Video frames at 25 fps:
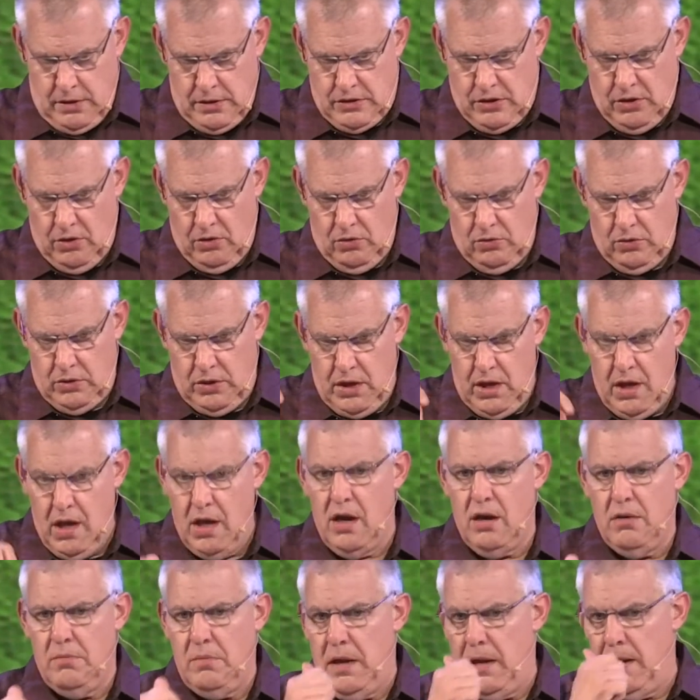So the
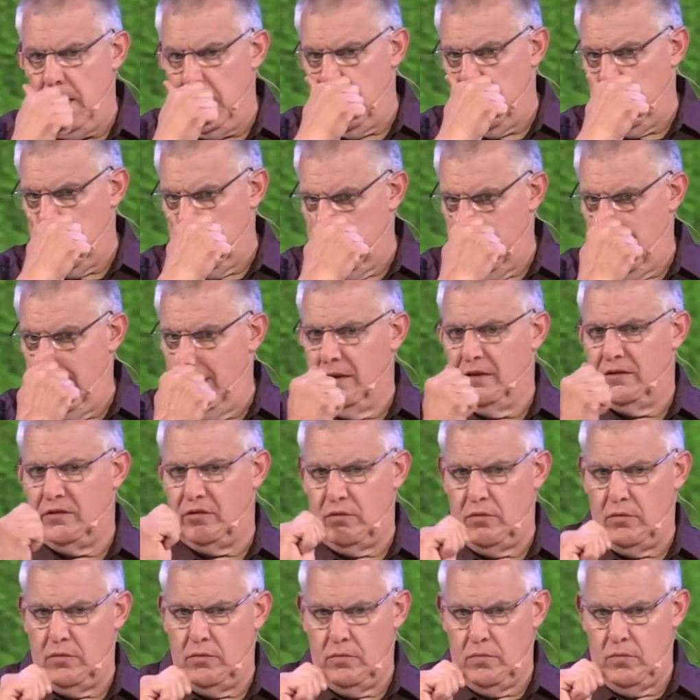enemy
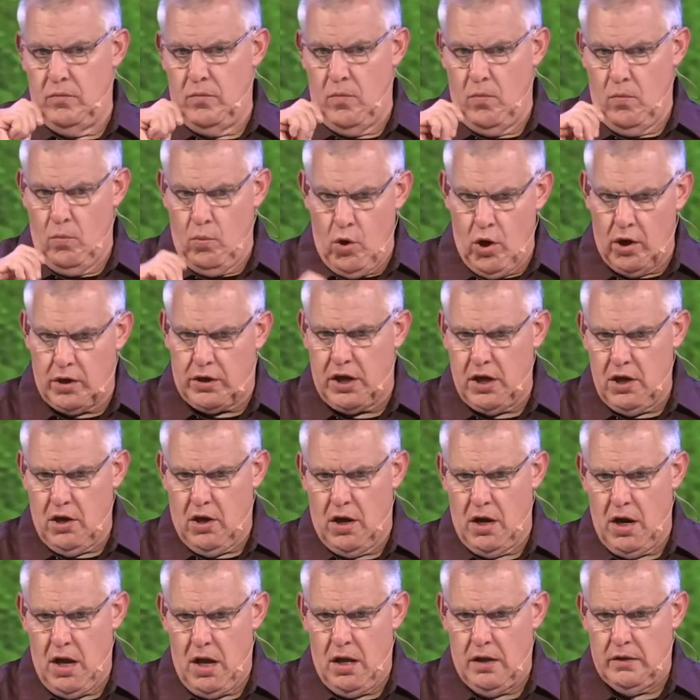is working
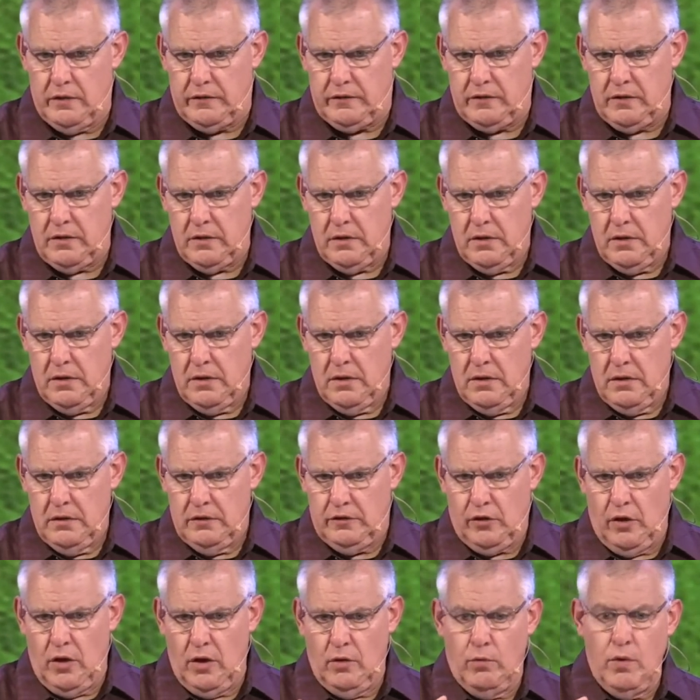on us
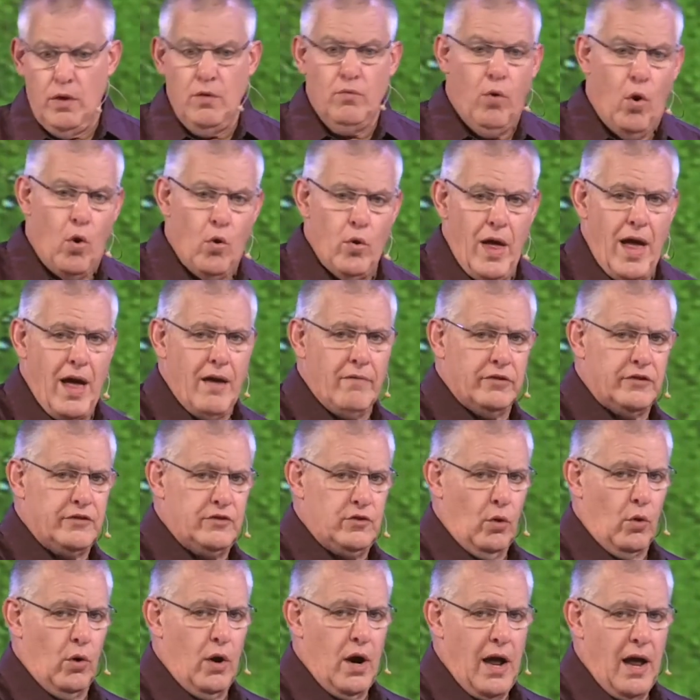so that we won't have a
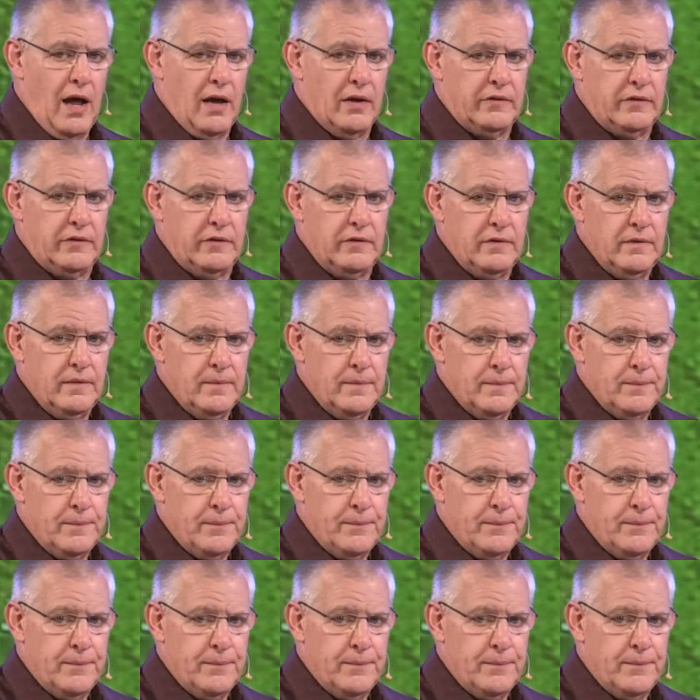storehouse.